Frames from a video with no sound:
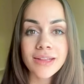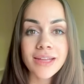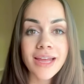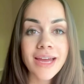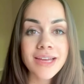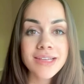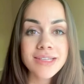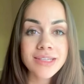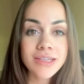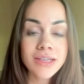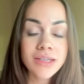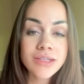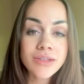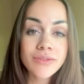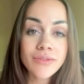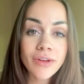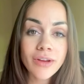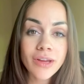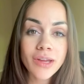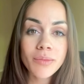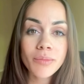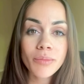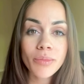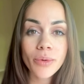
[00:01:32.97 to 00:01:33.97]
lastly, it's
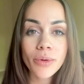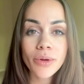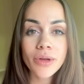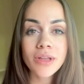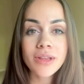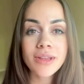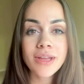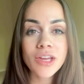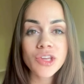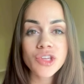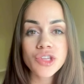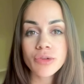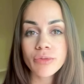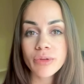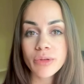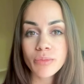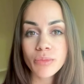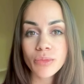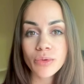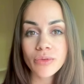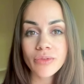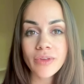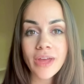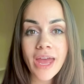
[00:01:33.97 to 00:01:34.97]
very important that you
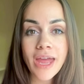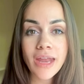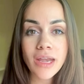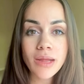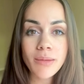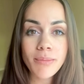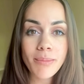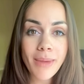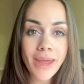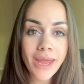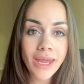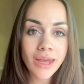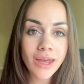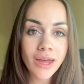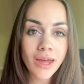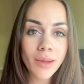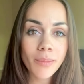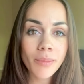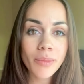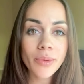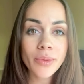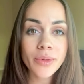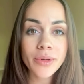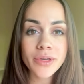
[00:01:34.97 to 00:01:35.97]
remove any
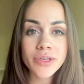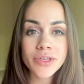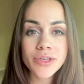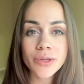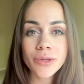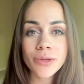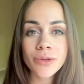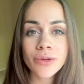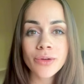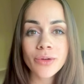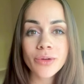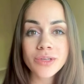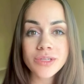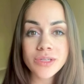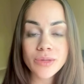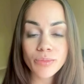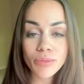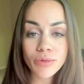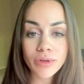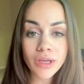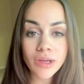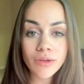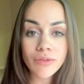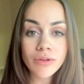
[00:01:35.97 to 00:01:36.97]
makeup or dirt or
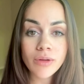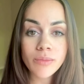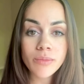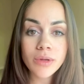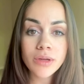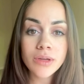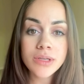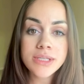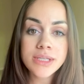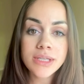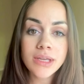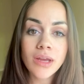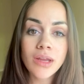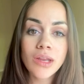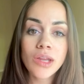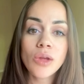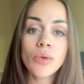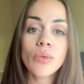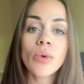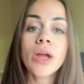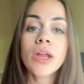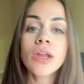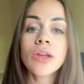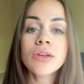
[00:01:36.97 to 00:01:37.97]
debris from your skin. You
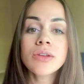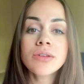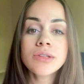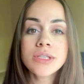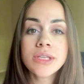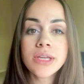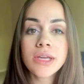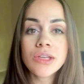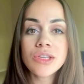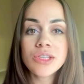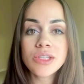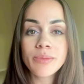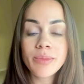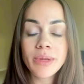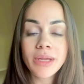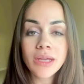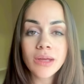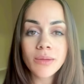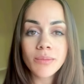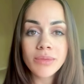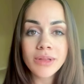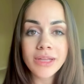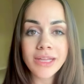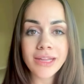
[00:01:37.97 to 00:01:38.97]
want your skin to be
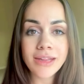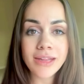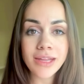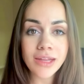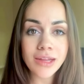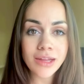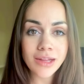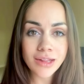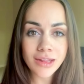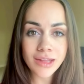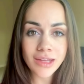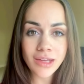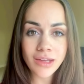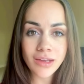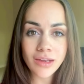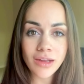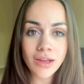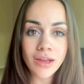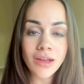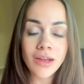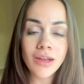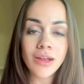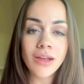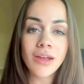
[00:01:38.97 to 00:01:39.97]
completely clean
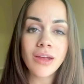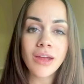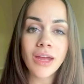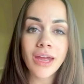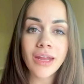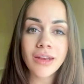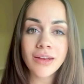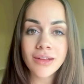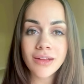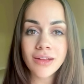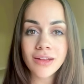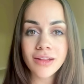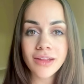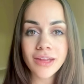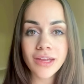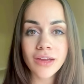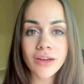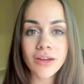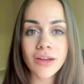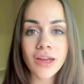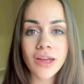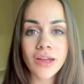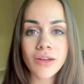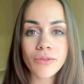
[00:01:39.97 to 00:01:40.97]
and
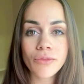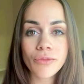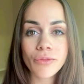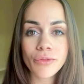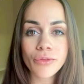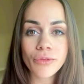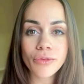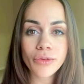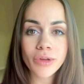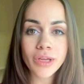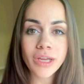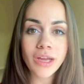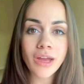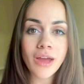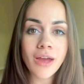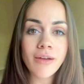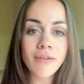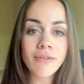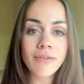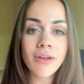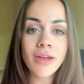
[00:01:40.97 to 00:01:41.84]
clear and free of